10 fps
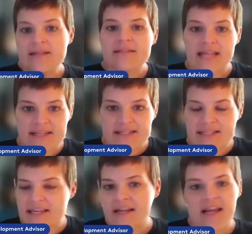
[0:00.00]
test
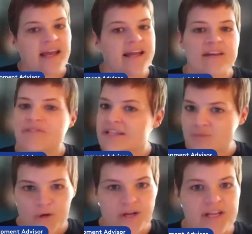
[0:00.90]
it, and if
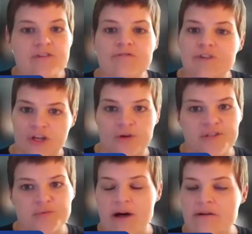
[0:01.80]
it's working for you
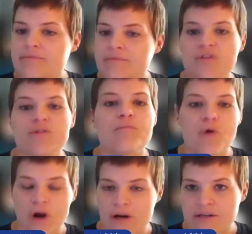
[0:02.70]
as well, do
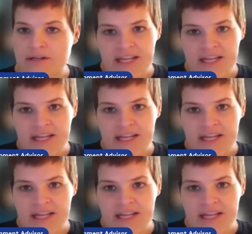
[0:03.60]
more.